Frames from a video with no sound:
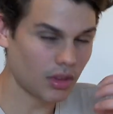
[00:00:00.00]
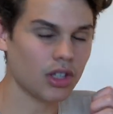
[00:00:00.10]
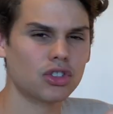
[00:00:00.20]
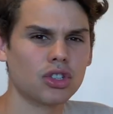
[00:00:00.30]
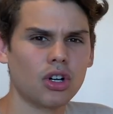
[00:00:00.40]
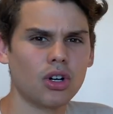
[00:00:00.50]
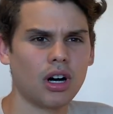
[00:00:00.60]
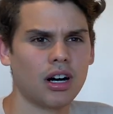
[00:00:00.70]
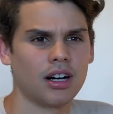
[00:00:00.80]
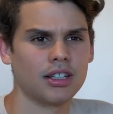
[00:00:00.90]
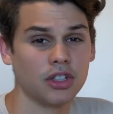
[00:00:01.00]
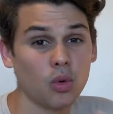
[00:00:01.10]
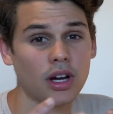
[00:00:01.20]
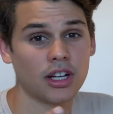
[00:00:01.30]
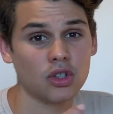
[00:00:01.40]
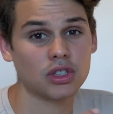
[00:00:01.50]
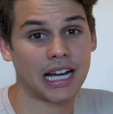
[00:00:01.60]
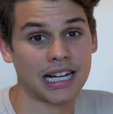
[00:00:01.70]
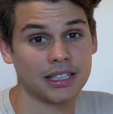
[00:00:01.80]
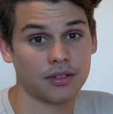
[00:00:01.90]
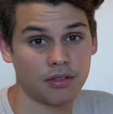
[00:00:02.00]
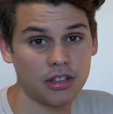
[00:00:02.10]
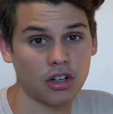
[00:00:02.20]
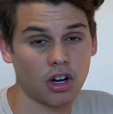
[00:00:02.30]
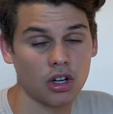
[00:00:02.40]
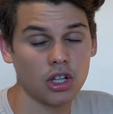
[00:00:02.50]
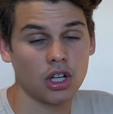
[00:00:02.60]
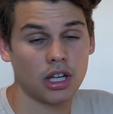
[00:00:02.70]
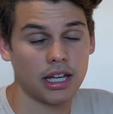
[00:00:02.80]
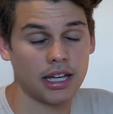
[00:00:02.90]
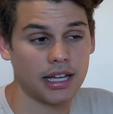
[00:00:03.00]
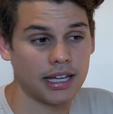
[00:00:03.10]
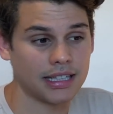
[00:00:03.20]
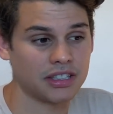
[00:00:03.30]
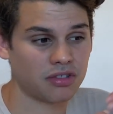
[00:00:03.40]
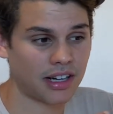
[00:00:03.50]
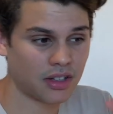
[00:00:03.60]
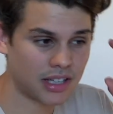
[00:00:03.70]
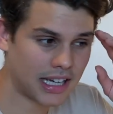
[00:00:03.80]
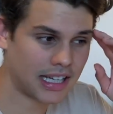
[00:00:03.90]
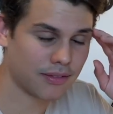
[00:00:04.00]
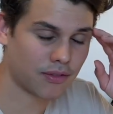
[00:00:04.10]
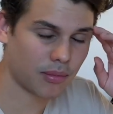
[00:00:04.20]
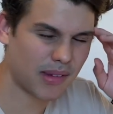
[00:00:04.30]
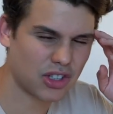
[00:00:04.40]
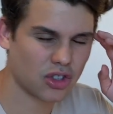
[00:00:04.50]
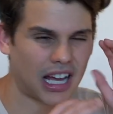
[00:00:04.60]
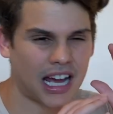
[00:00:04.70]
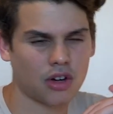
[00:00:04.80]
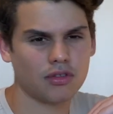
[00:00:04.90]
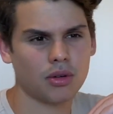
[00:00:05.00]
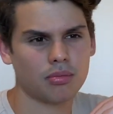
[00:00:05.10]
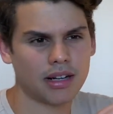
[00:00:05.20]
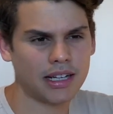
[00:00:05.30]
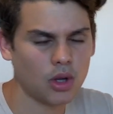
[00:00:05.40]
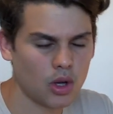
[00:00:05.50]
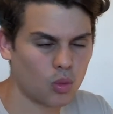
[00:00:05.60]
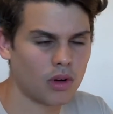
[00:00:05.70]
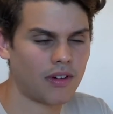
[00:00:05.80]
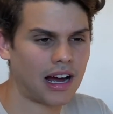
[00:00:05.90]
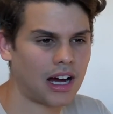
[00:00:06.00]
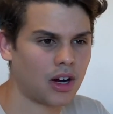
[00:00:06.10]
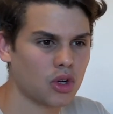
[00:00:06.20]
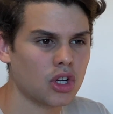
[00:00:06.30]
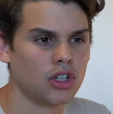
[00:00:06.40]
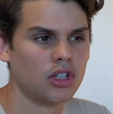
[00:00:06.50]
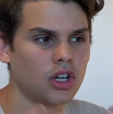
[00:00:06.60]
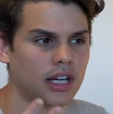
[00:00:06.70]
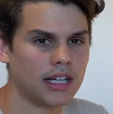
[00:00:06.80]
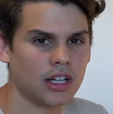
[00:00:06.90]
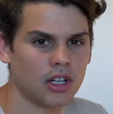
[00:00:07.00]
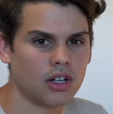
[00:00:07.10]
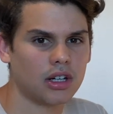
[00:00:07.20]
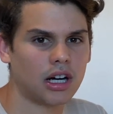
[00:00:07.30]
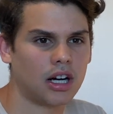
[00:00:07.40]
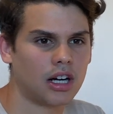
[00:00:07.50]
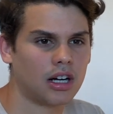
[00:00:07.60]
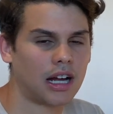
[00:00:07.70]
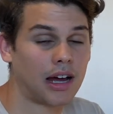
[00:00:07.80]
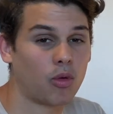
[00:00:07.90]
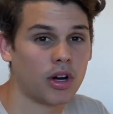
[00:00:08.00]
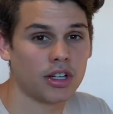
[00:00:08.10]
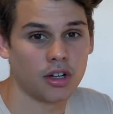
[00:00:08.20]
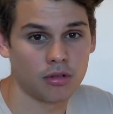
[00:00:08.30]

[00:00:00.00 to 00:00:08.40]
So you want to use active recall and try to get information out of your brain without looking at what you're